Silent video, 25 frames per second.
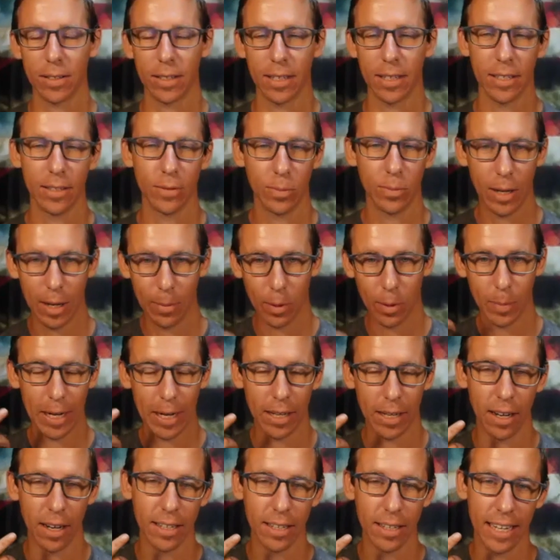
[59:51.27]
because when I put my
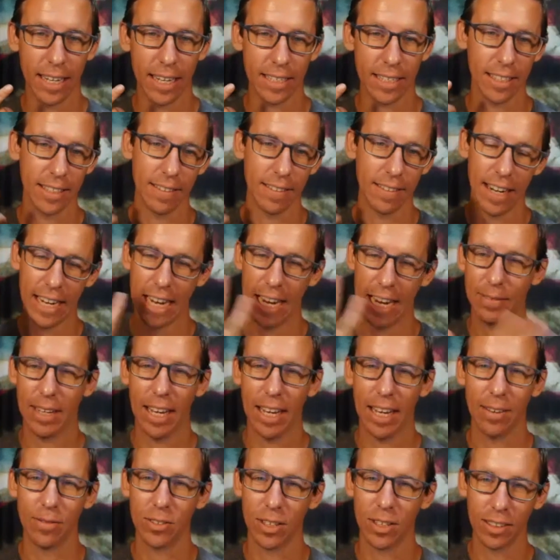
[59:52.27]
contacts in, then I have to
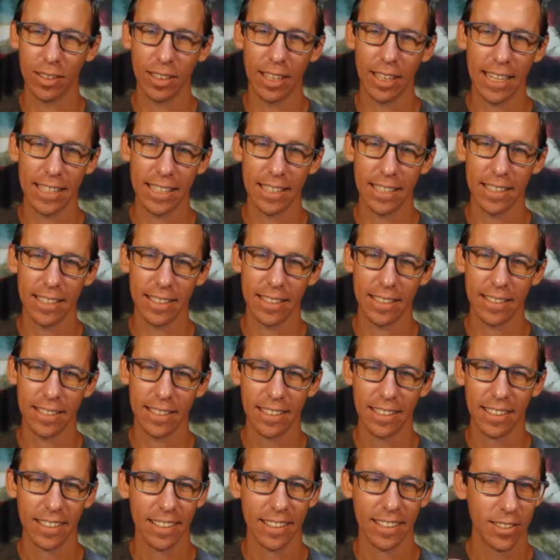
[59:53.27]
have sunglasses.
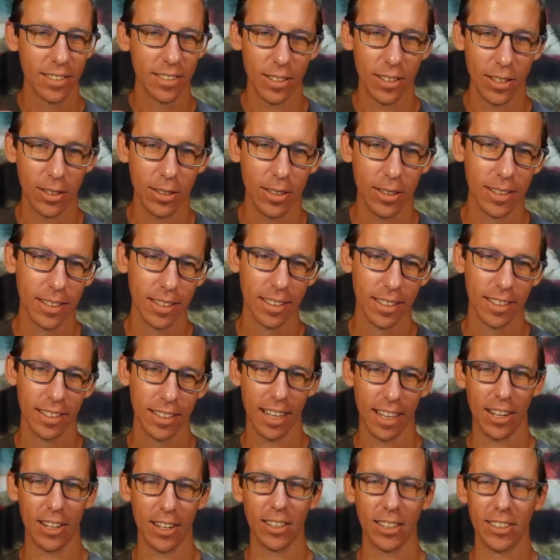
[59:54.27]
So
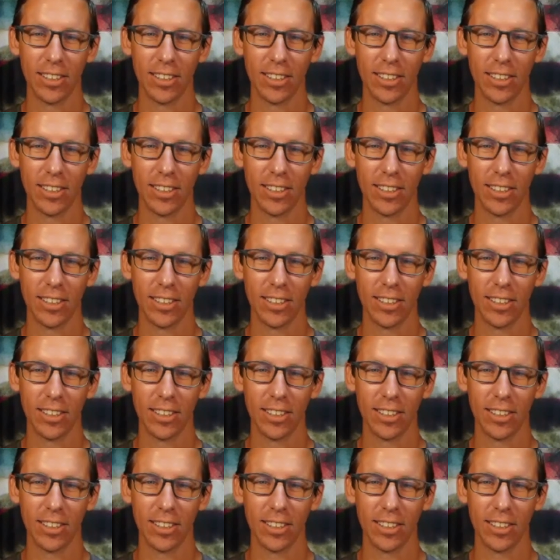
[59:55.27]
I don't know.